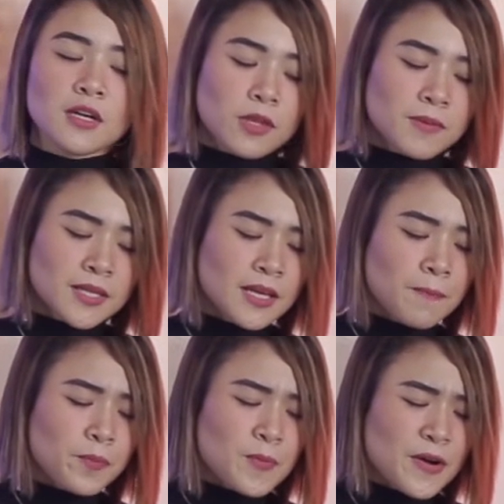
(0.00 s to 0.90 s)
Diba? The
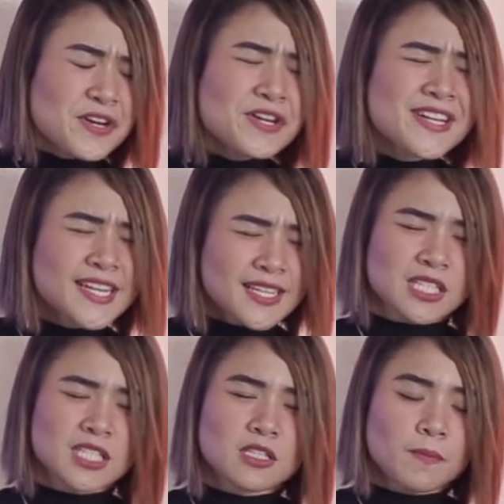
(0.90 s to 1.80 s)

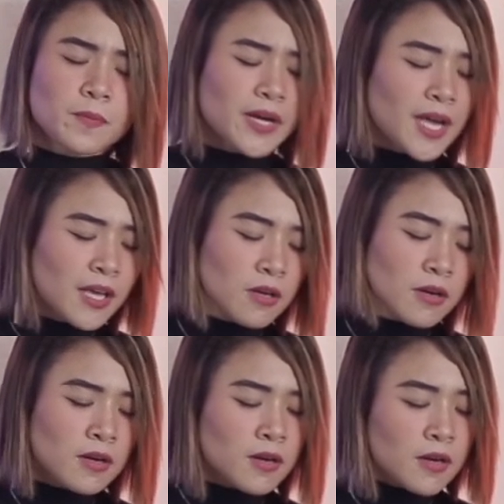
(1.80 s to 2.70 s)
earnest prayer